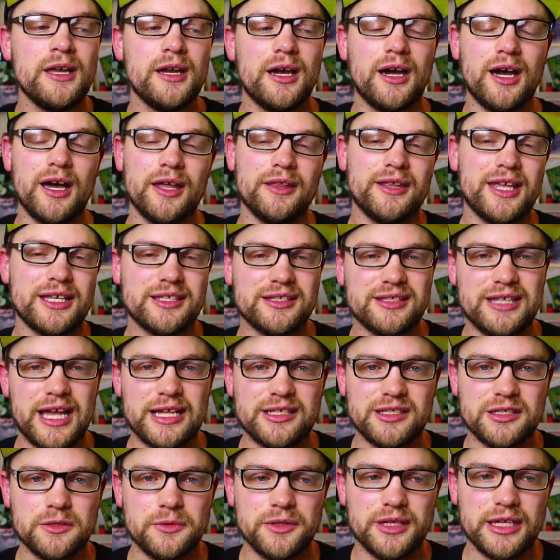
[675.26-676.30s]

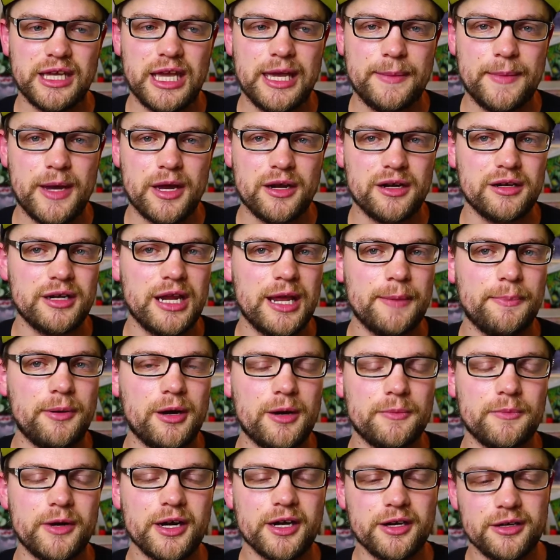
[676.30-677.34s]
That's the one that came out on
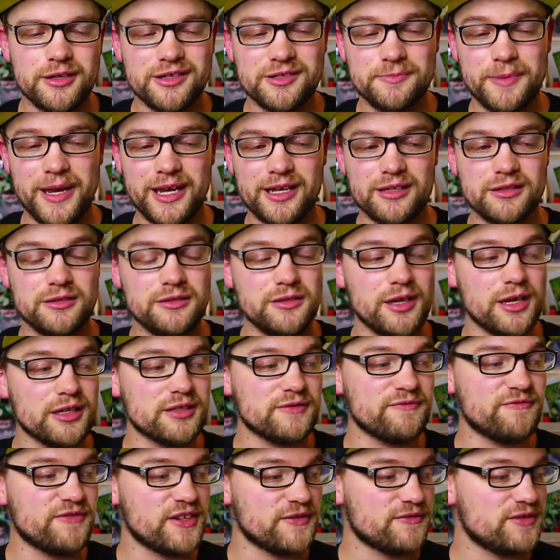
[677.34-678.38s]
Napalm Records back in
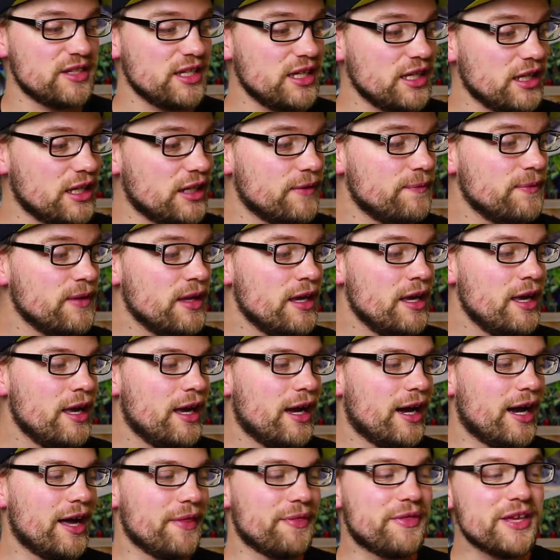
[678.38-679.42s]
2015.
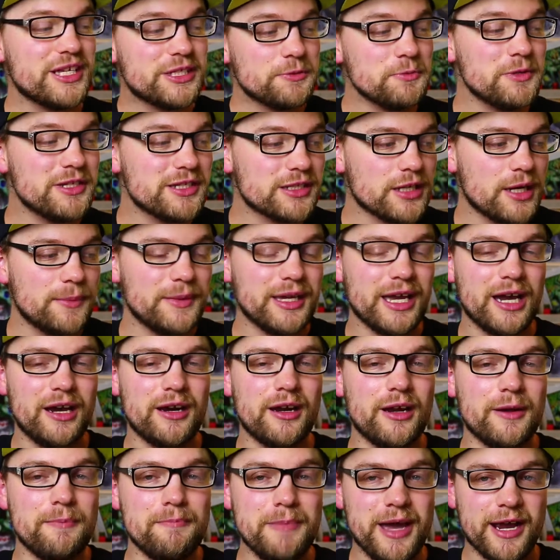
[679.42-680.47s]
This one's coming
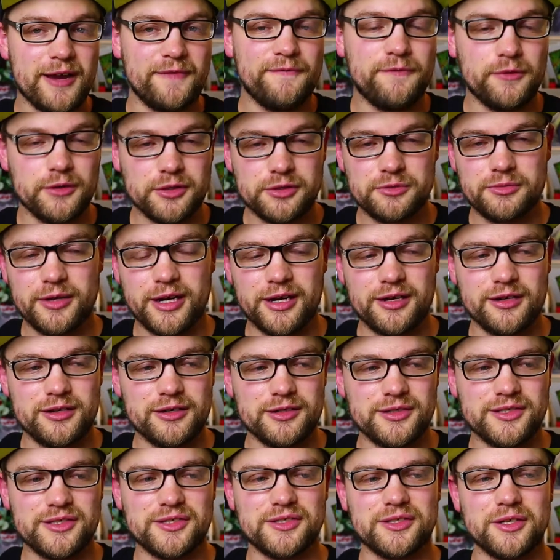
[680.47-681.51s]
out on Megaforce
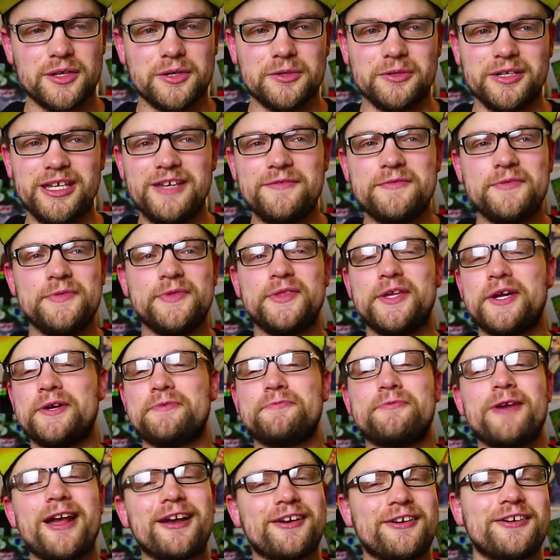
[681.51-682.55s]
Records, so even their
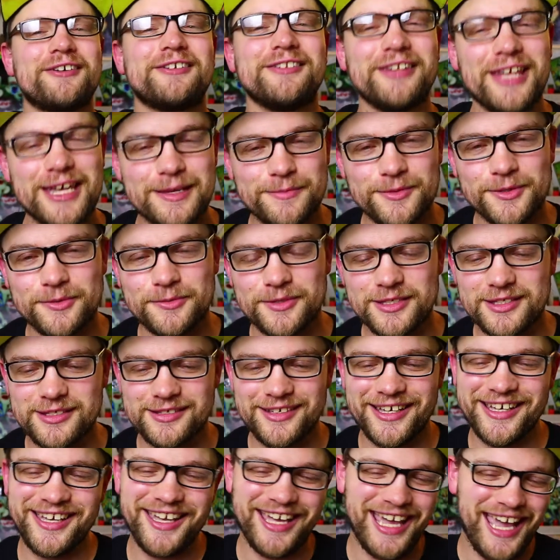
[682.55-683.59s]
record label was
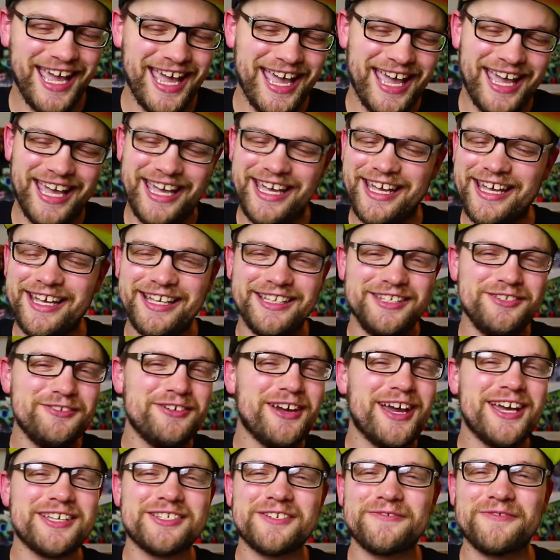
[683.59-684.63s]
like, eh, you
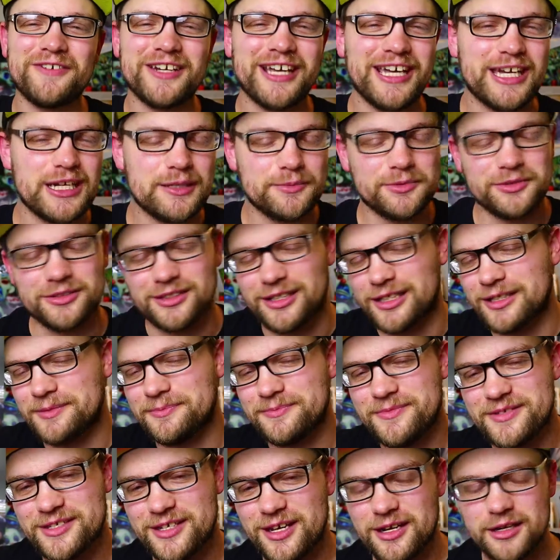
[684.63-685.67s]
guys are forgettable.
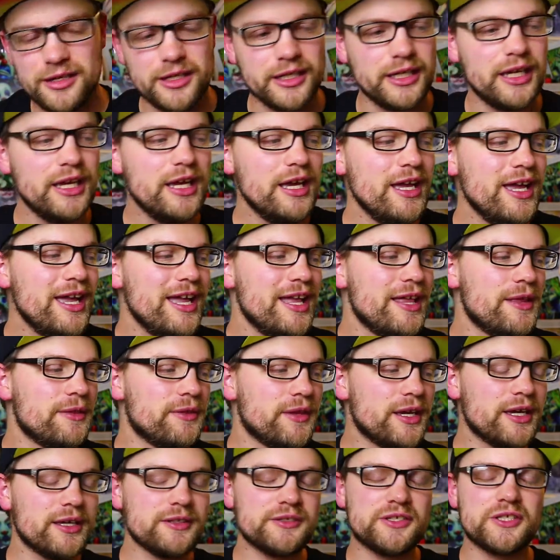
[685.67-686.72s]
I'm sorry.
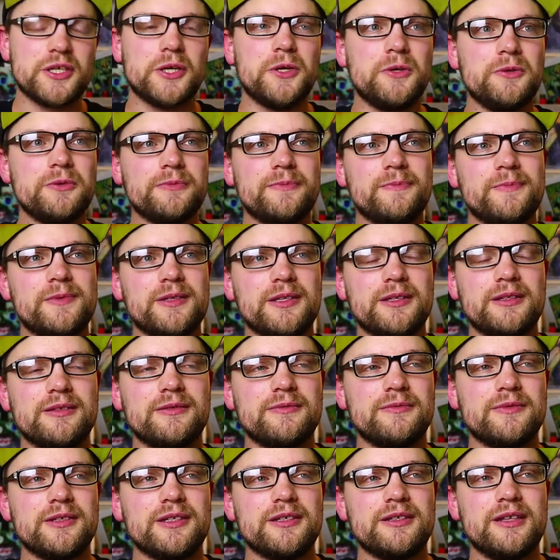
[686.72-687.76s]

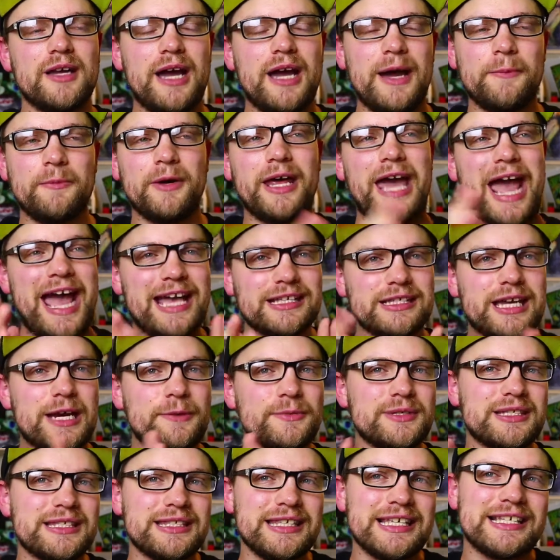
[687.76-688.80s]
As I
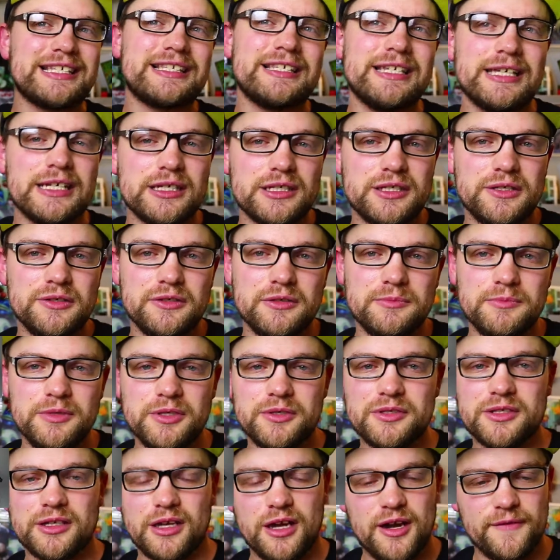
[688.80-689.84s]
was listening to the
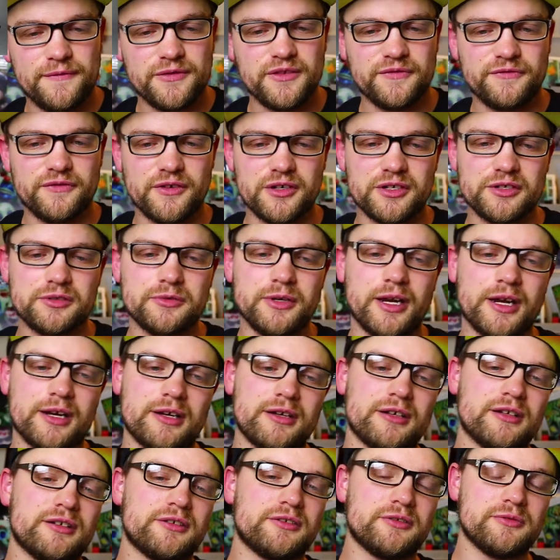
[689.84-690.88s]
music off of the first
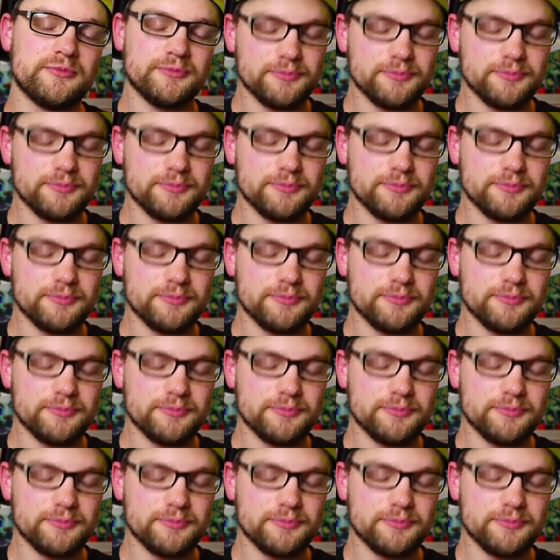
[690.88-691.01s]
record